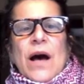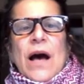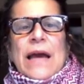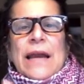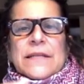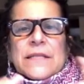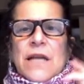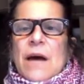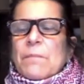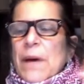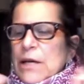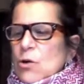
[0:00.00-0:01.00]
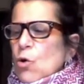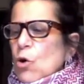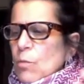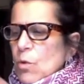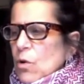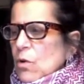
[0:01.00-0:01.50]
And that's not my
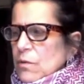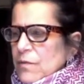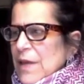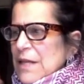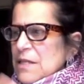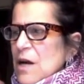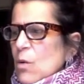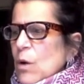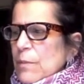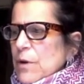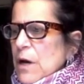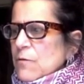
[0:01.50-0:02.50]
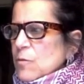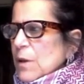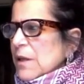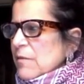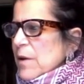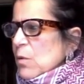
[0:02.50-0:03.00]
normal, that's not where I'm comfortable.
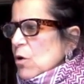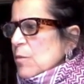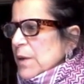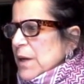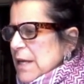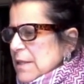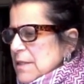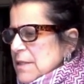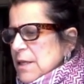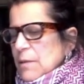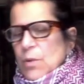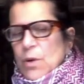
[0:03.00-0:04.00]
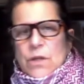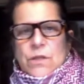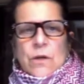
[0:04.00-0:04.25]
I love my work, but I hate the sitting part.